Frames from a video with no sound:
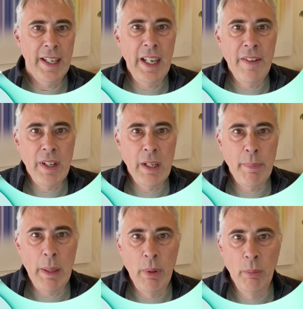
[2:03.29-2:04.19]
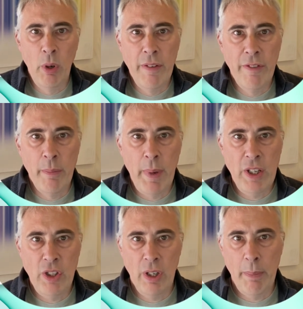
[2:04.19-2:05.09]
giving people more
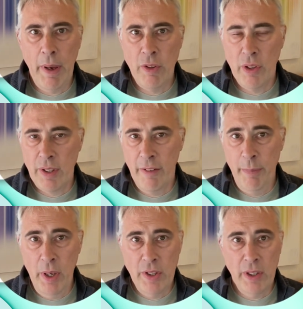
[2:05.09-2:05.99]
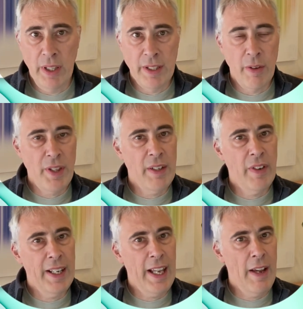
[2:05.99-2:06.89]
information about yourself personally. So think
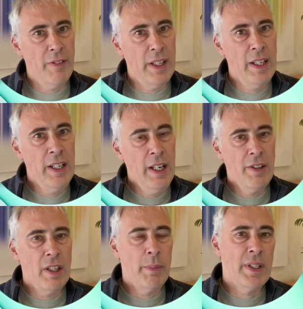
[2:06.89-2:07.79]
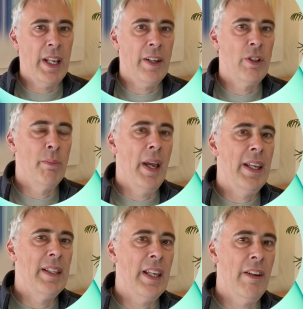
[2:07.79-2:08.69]
very carefully that the mistakes you
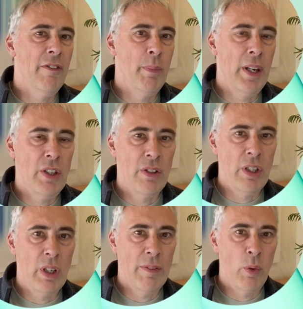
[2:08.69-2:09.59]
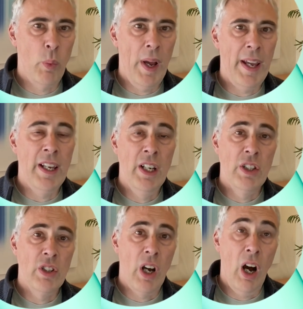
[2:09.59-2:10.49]
make and the information that you give away
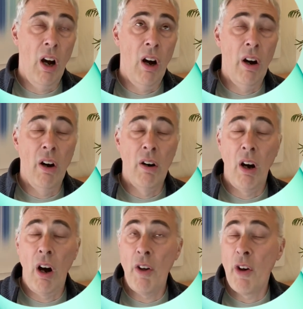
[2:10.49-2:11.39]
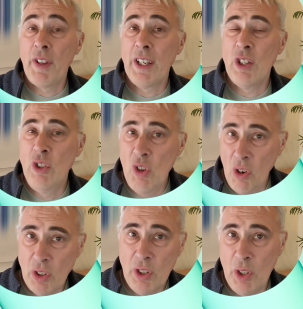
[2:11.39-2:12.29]
are things
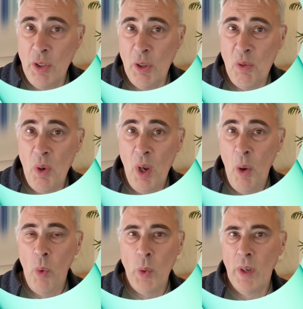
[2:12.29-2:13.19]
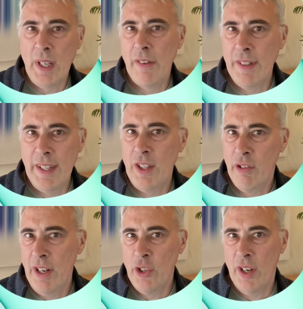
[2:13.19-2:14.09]
not to do with whatever it is you're
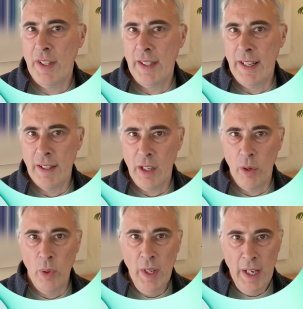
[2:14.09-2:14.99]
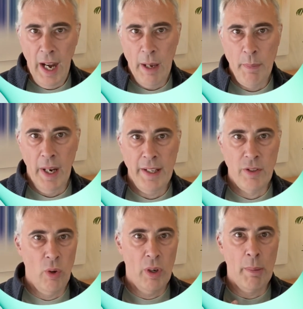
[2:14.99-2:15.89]
interested in. So I might
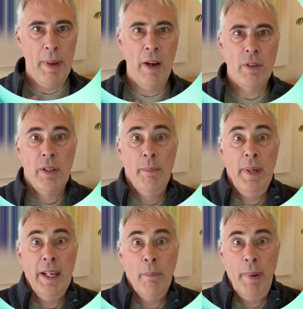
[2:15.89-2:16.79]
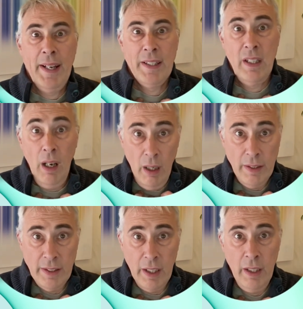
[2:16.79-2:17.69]
talk about being a bad
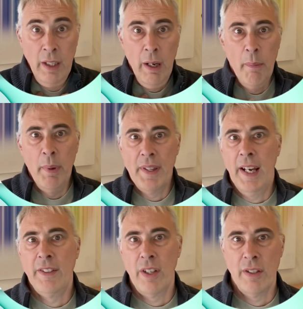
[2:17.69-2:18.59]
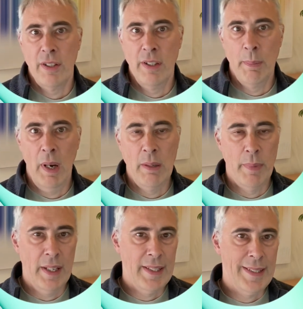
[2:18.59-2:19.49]
gardener, but that doesn't undermine
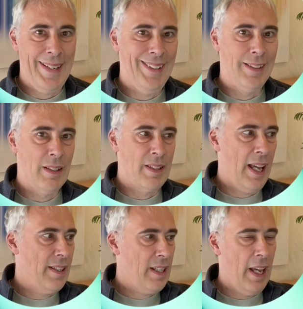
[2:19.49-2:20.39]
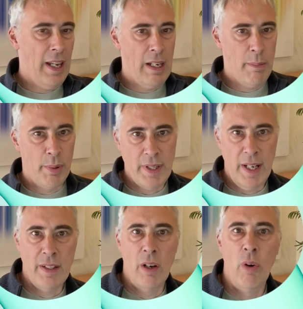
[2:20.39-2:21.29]
my skills as a
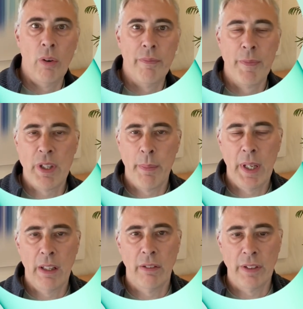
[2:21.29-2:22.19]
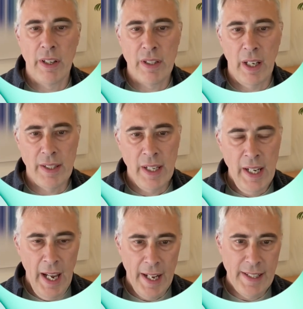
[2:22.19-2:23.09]
presenter or something along those lines.
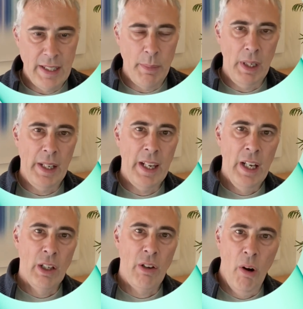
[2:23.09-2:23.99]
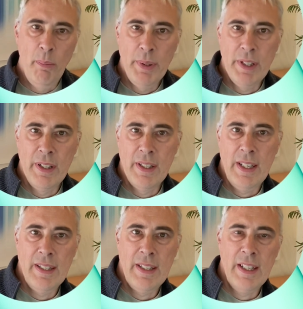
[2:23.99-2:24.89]
And similarly, competence
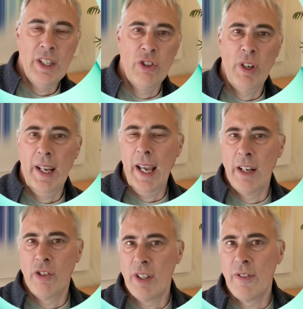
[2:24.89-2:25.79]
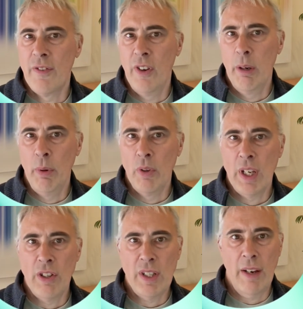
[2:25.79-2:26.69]
is can transferable, so
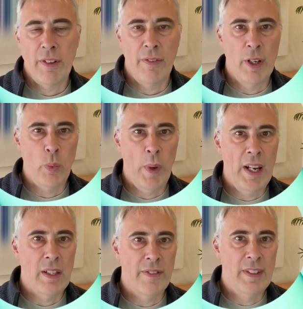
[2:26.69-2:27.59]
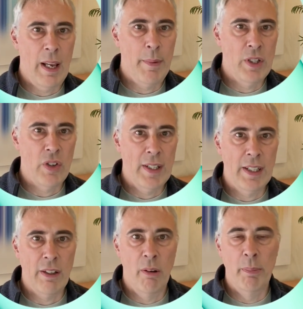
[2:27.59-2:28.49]
you just have to find ways of demonstrating
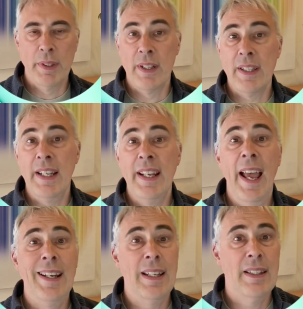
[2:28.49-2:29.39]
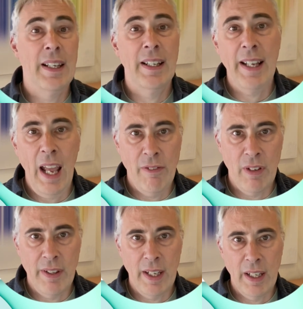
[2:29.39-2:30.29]
competence in anything and
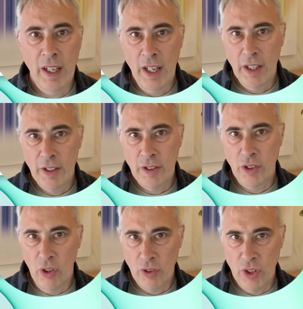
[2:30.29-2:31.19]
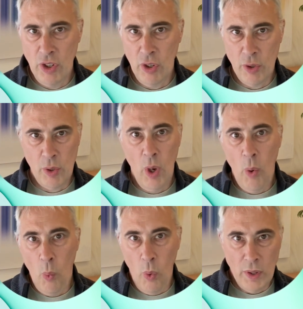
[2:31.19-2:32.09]
everything, not just
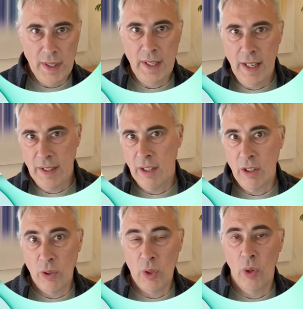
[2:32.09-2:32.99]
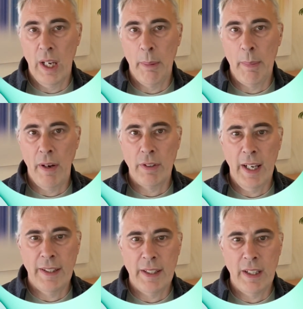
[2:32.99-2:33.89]
what it is that you're talking about
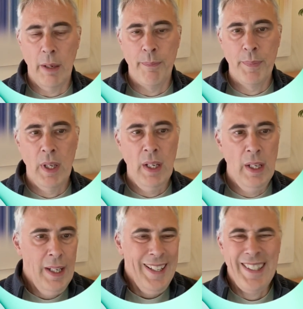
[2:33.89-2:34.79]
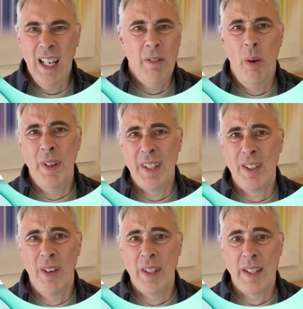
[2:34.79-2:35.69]
at the time. It's kind of obvious as
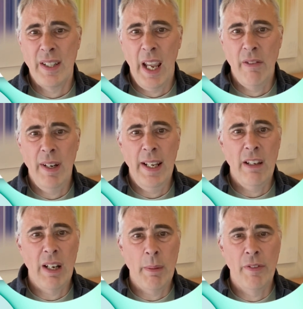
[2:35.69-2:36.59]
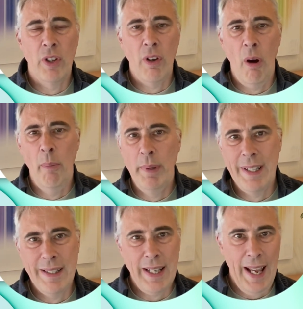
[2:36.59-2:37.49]
soon as I say it, really. You're aiming for
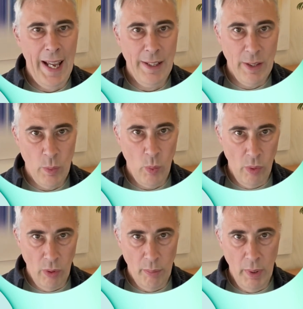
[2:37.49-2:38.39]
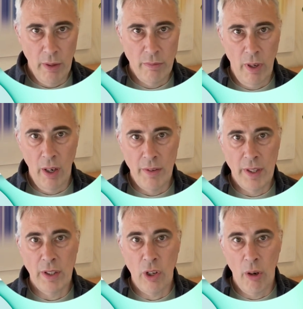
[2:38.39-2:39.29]
competent and warm rather
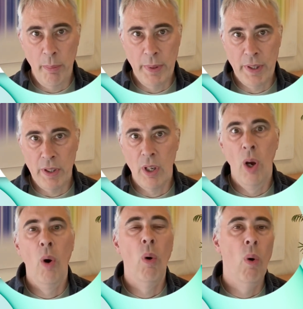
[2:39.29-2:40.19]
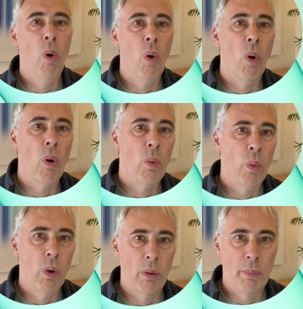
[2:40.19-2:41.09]
than competent or
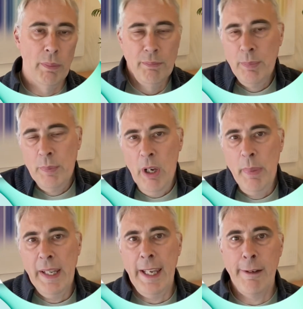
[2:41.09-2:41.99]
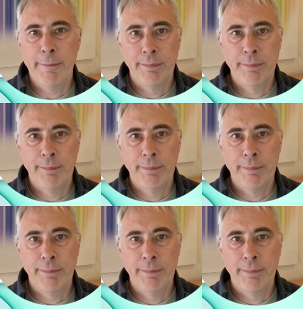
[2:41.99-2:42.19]
warm. No biggie.